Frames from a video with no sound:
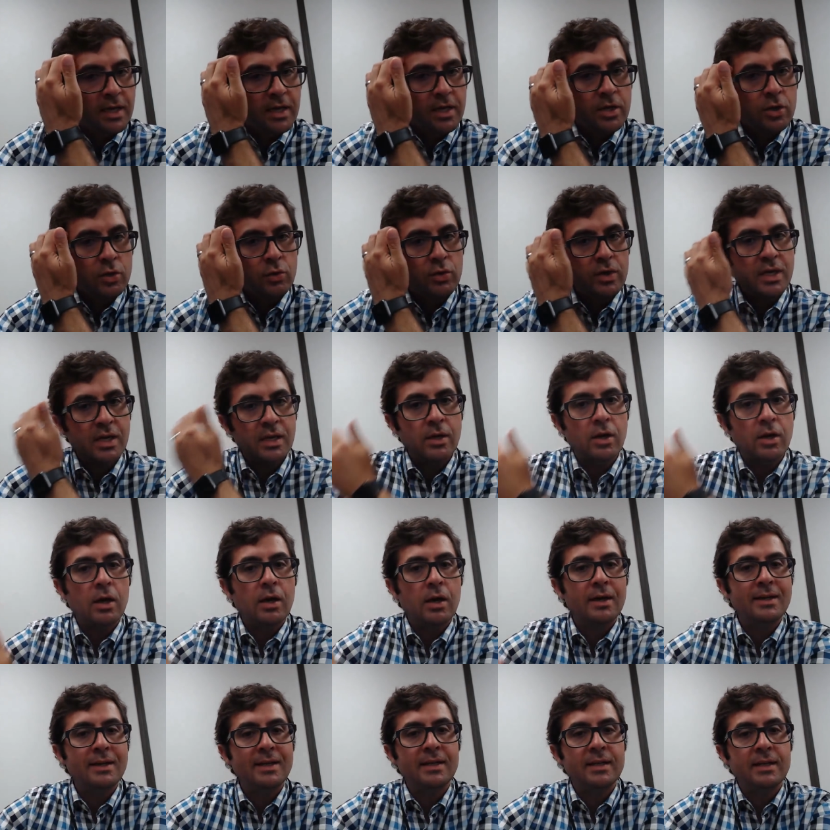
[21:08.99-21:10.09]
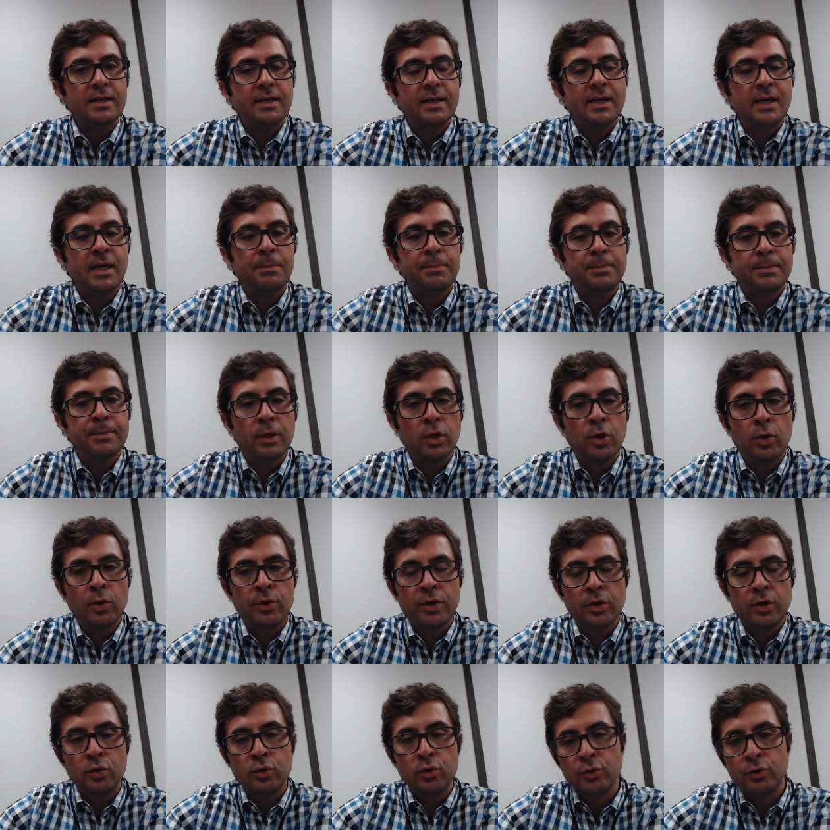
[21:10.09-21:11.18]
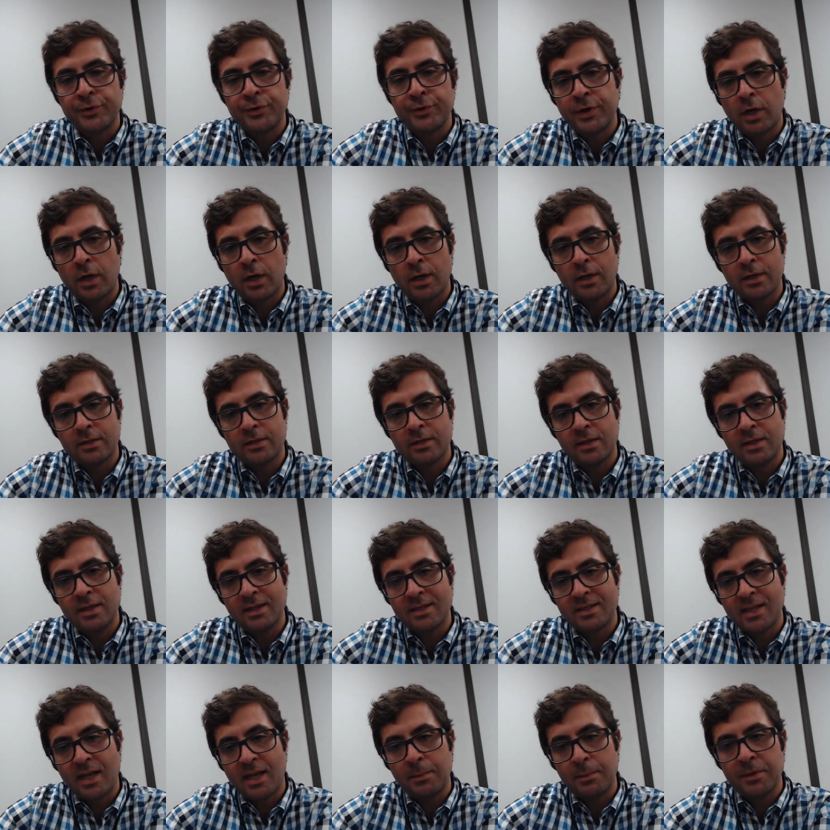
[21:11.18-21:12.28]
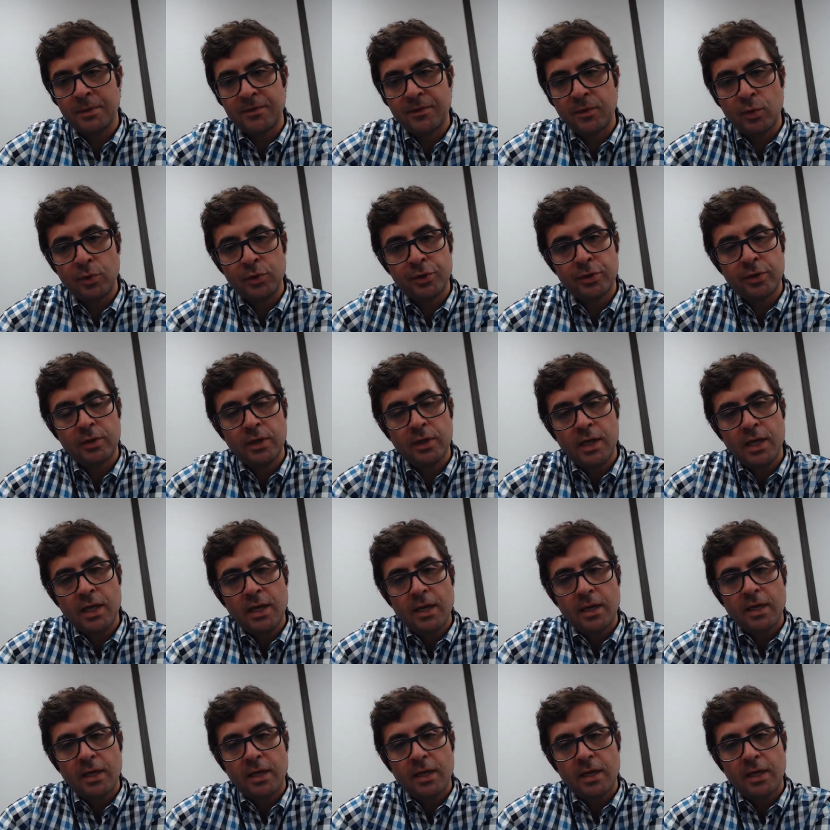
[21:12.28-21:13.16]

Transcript: You cannot upload a Google Doc to the assignments folder.